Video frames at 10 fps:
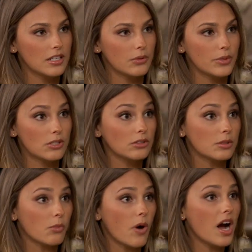we told
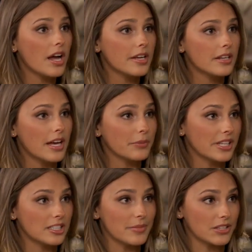them why, and we
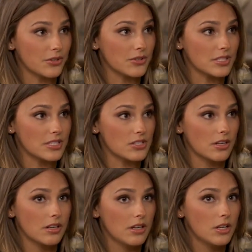let them make their own
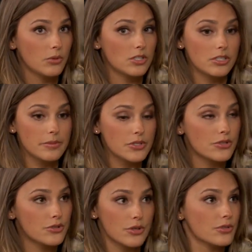decision, which seems
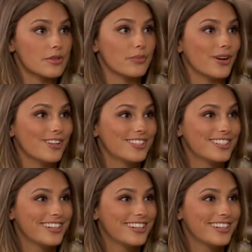so simple.